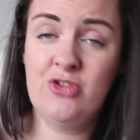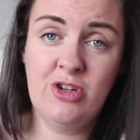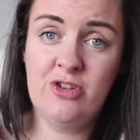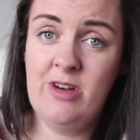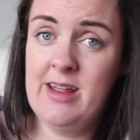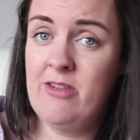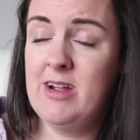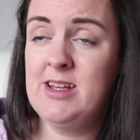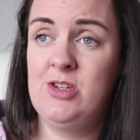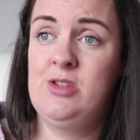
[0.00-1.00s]
structurally
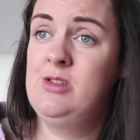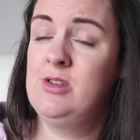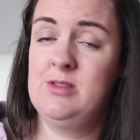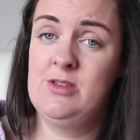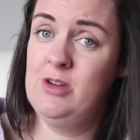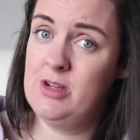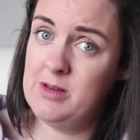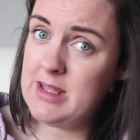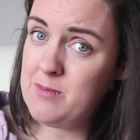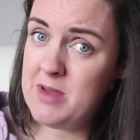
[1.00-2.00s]
great, doesn't look
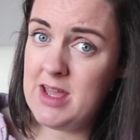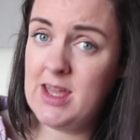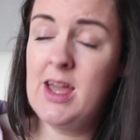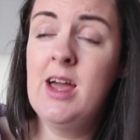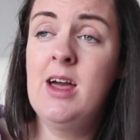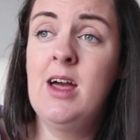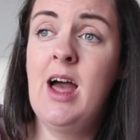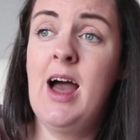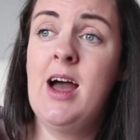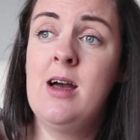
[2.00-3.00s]
anemic.
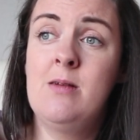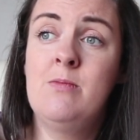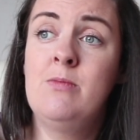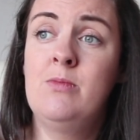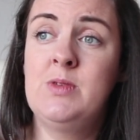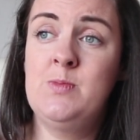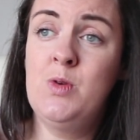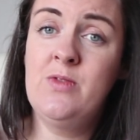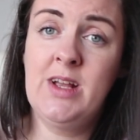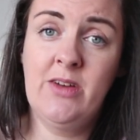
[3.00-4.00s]
Was
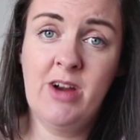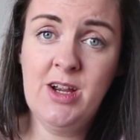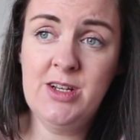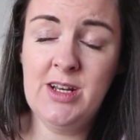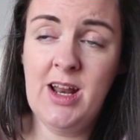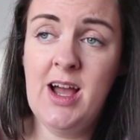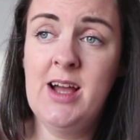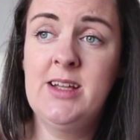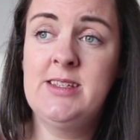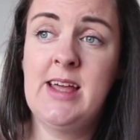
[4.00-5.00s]
moving around a
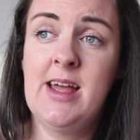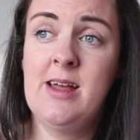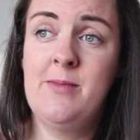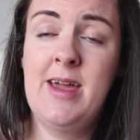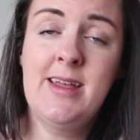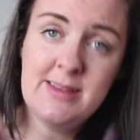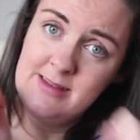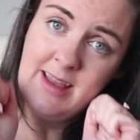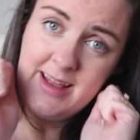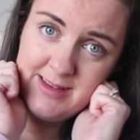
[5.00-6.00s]
lot, head
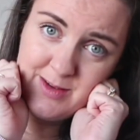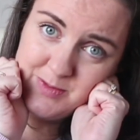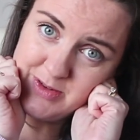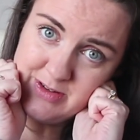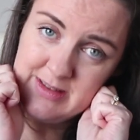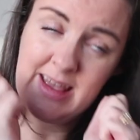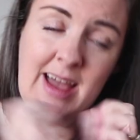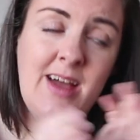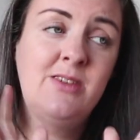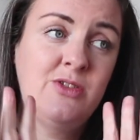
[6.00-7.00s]
hands up to its
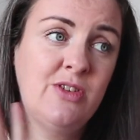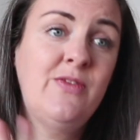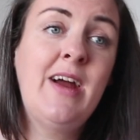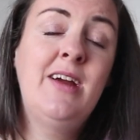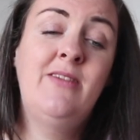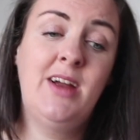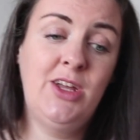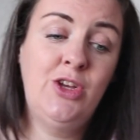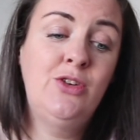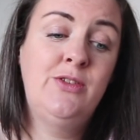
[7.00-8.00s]
head, just very, very
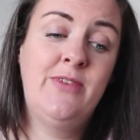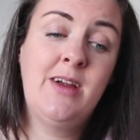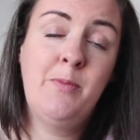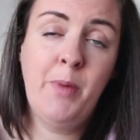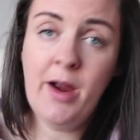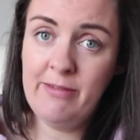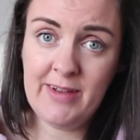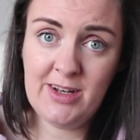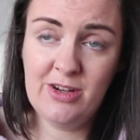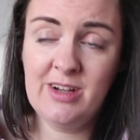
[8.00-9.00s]
cute, very
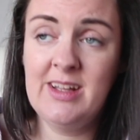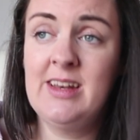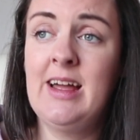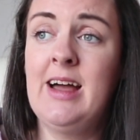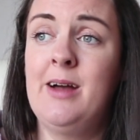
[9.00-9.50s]
perfect looking.